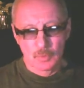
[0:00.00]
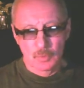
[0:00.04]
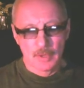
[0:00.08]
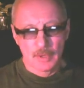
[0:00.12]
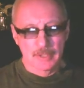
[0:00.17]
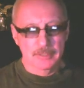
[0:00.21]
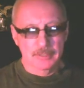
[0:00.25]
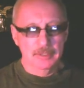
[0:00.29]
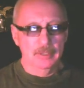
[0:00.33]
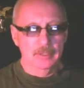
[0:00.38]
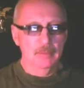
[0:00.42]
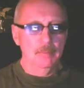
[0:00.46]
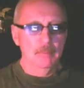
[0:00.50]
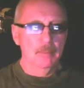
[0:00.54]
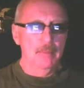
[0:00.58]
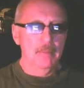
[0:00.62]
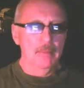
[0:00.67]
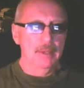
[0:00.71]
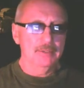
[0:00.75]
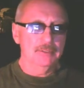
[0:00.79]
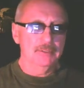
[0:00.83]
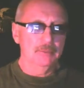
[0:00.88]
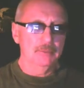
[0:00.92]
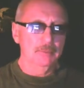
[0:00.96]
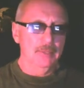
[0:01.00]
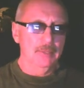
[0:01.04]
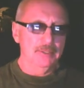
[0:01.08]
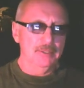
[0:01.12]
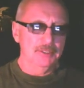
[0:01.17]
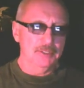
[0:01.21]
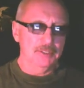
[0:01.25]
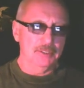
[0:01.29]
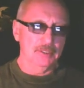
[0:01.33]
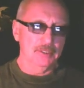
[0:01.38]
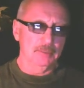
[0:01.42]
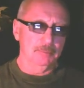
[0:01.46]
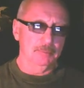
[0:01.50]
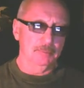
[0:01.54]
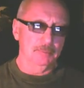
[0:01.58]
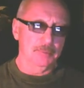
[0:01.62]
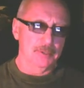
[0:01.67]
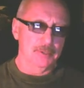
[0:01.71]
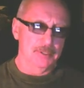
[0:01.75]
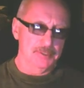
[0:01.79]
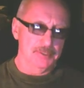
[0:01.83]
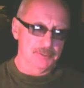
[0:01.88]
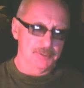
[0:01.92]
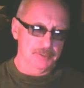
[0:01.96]
one mathematical
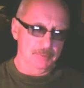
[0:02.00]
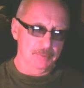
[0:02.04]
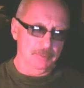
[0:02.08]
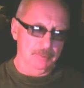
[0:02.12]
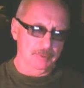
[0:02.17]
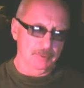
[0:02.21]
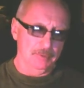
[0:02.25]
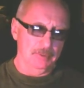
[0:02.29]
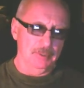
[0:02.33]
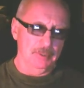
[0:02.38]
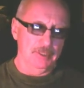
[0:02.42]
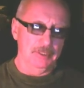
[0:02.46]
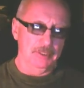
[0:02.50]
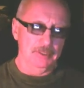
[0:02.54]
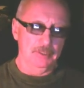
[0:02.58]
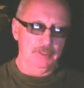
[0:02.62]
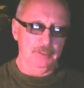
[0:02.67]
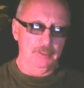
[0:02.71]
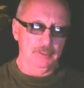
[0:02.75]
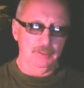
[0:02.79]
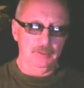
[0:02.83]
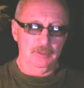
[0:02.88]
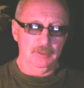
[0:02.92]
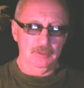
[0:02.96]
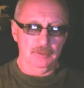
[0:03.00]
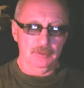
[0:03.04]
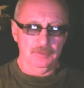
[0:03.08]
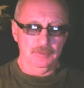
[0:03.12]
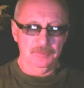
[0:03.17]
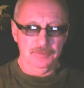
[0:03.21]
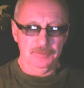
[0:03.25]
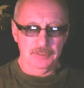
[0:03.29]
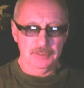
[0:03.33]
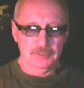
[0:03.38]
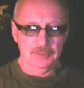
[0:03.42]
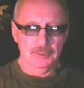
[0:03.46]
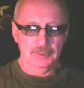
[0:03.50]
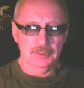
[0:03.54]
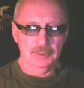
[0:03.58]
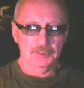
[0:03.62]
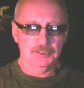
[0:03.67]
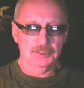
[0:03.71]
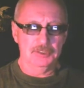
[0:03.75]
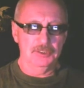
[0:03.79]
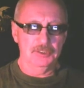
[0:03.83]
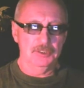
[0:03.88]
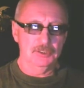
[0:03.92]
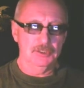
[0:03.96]
principle in
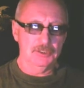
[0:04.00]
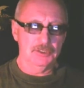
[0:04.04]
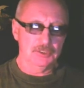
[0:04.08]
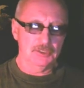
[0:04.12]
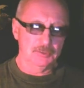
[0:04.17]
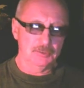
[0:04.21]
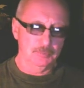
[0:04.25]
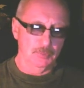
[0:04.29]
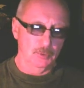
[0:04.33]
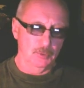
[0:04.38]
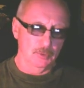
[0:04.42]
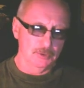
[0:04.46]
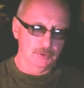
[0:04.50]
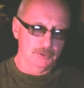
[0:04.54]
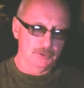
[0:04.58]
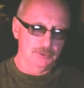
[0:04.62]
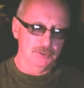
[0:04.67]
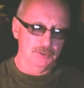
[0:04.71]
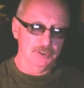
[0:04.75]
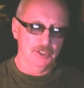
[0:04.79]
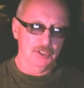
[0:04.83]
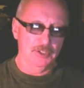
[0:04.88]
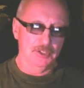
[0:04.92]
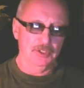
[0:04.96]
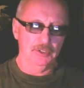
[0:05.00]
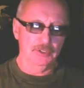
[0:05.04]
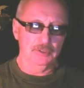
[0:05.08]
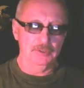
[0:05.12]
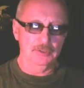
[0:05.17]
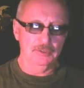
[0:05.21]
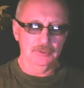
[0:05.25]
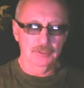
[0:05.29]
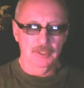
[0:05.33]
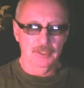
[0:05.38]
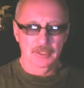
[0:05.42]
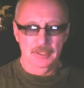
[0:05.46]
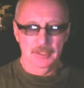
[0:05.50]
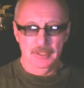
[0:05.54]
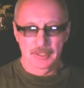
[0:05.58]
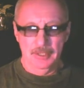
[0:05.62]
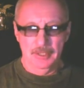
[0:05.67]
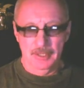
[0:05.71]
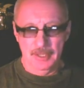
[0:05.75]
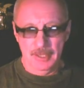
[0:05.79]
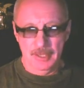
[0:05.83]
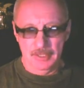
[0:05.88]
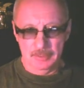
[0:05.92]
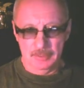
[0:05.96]
fitness, sport in general,
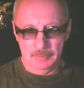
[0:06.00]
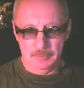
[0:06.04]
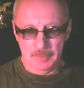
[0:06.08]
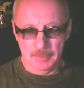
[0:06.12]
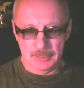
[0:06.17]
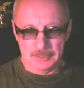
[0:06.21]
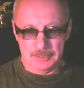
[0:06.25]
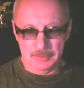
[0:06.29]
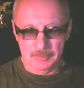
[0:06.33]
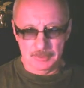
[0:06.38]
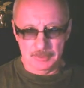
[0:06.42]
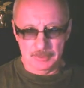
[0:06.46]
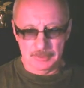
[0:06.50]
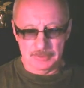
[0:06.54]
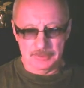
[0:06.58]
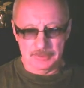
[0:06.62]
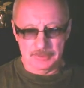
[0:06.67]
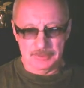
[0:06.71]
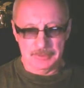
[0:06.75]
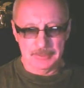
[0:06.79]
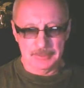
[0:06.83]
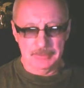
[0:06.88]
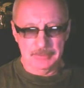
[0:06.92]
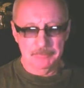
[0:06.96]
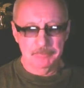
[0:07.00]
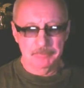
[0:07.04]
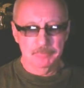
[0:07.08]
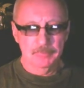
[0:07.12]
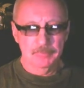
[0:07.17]
and bodybuilding.